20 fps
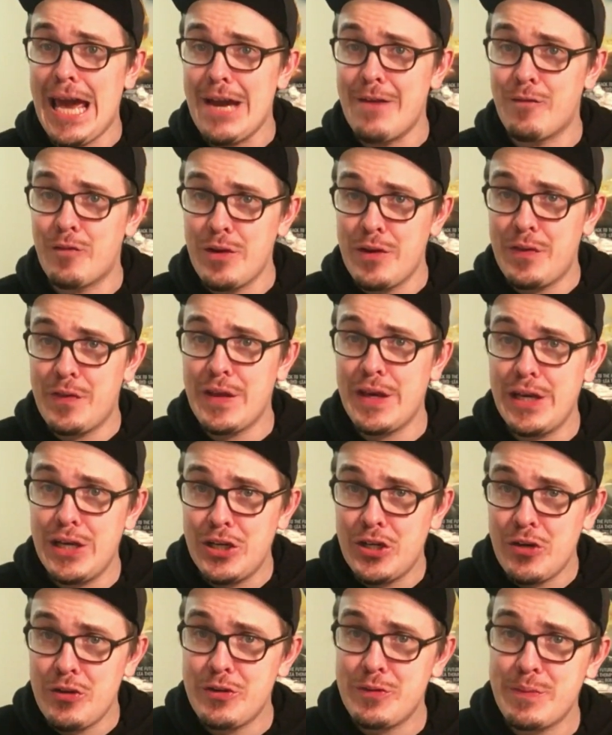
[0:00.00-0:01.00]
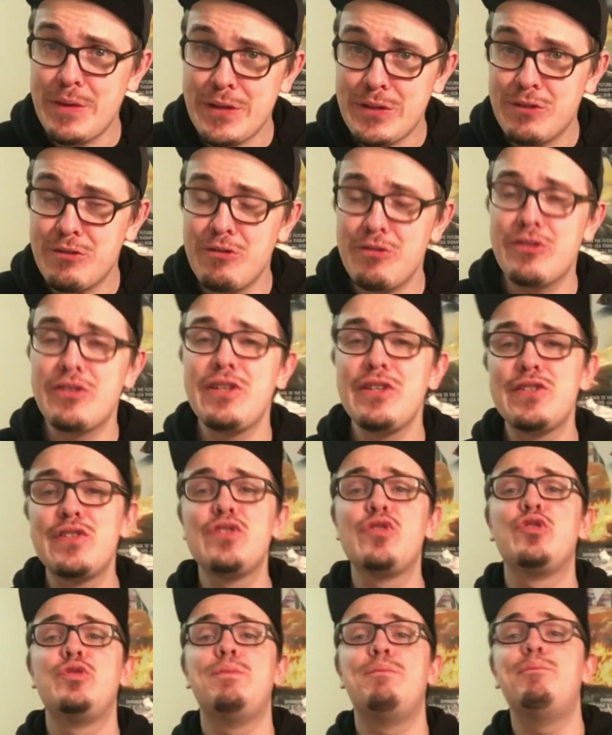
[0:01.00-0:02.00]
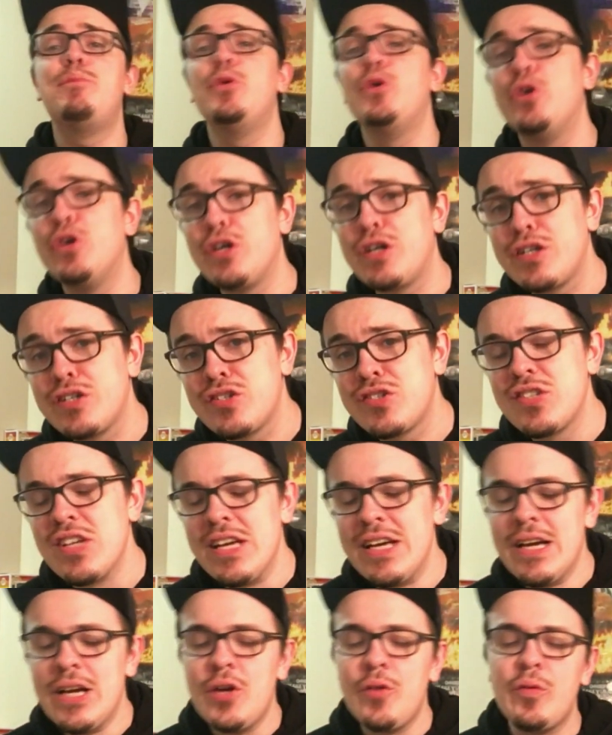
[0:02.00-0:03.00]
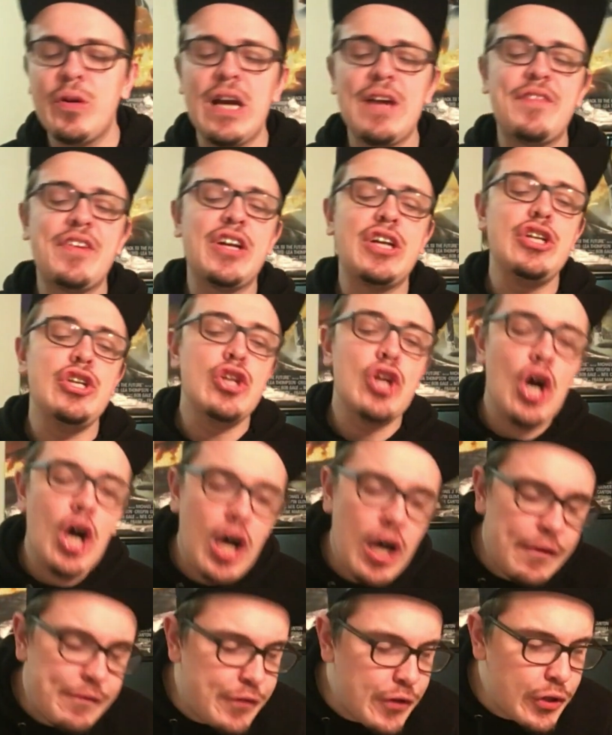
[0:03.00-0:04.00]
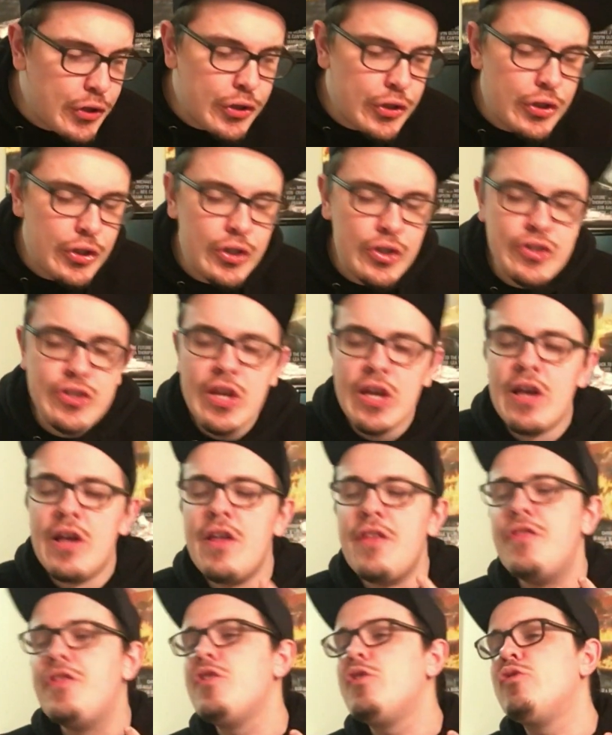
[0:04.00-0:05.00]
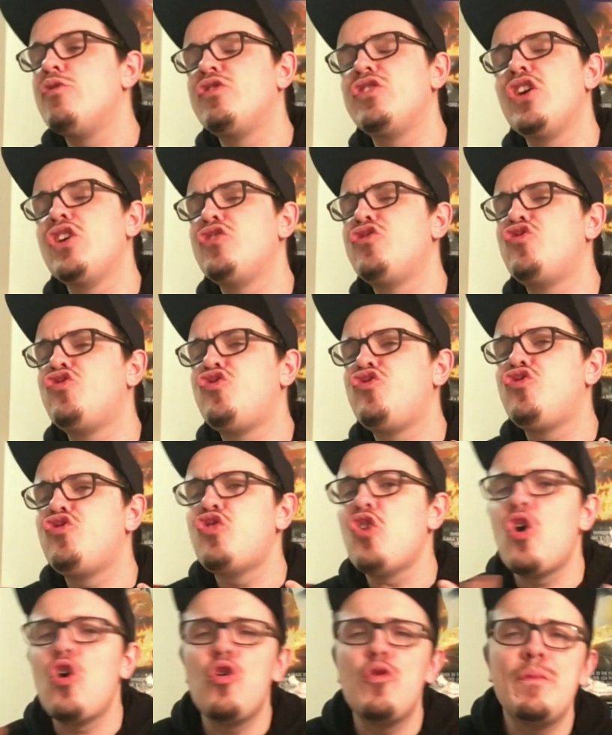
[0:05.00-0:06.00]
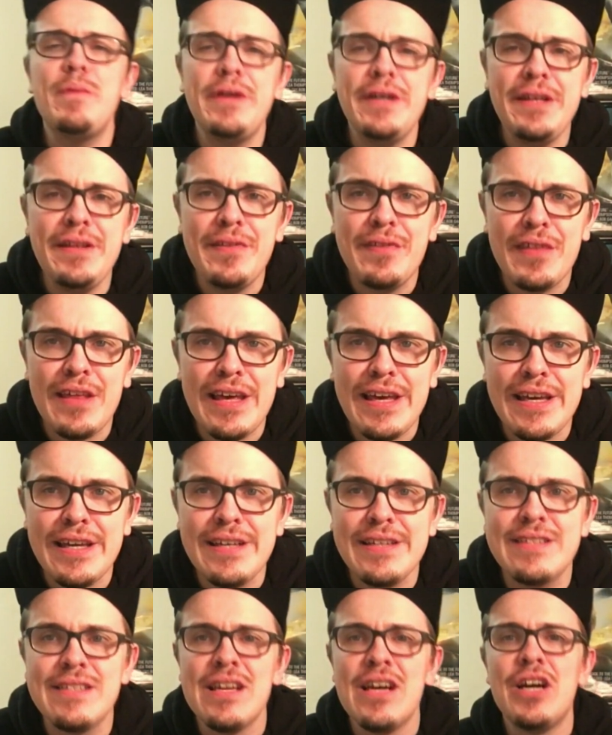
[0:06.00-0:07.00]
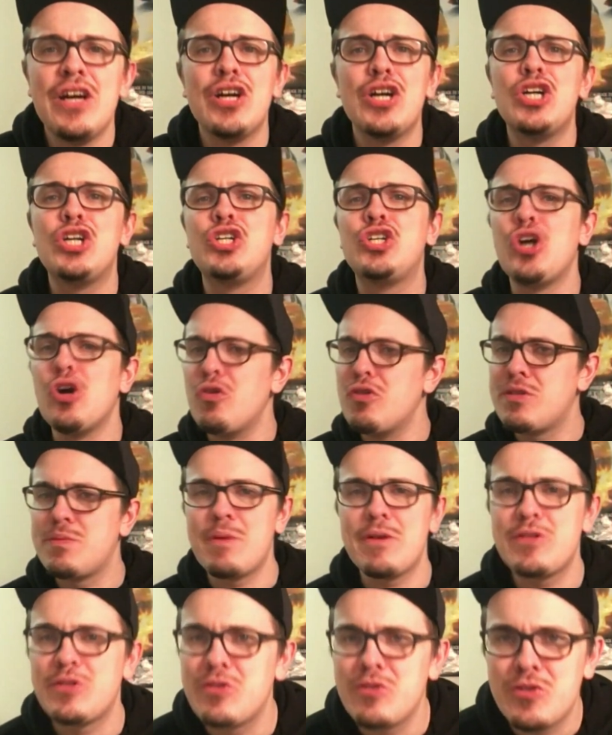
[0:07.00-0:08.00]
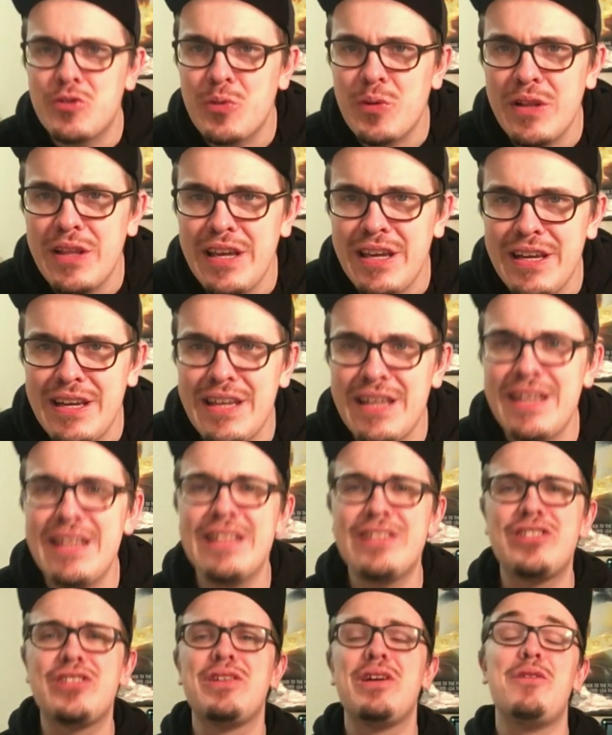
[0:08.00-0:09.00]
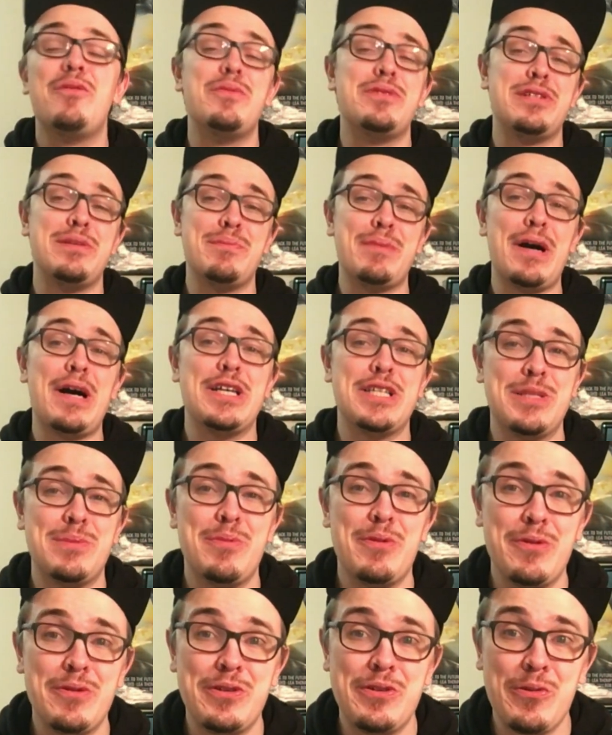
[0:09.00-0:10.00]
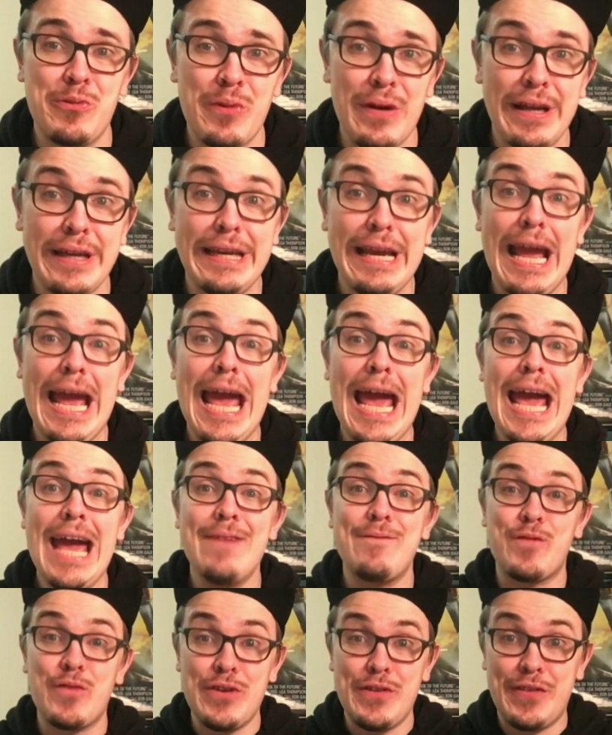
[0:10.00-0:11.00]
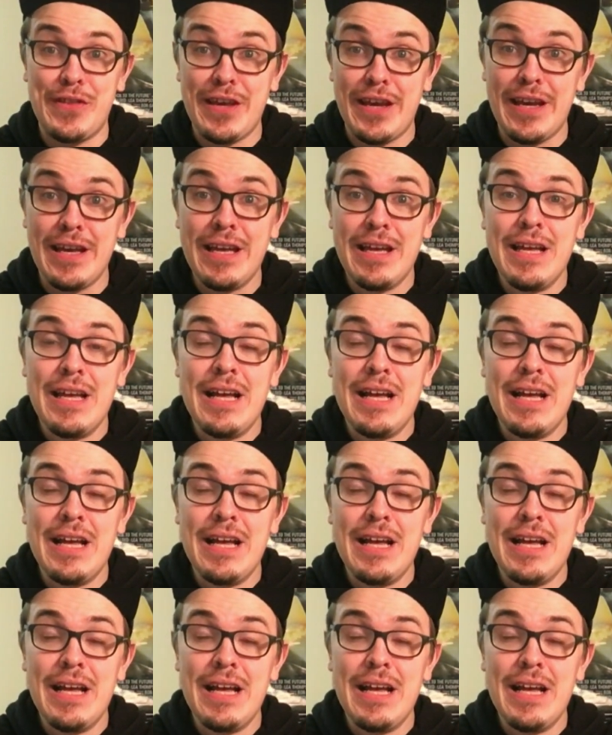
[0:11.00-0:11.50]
everything Ghostbusters, because there's books, graphic novels, there's so many things Ghostbusters related, it's almost impossible to rank everything.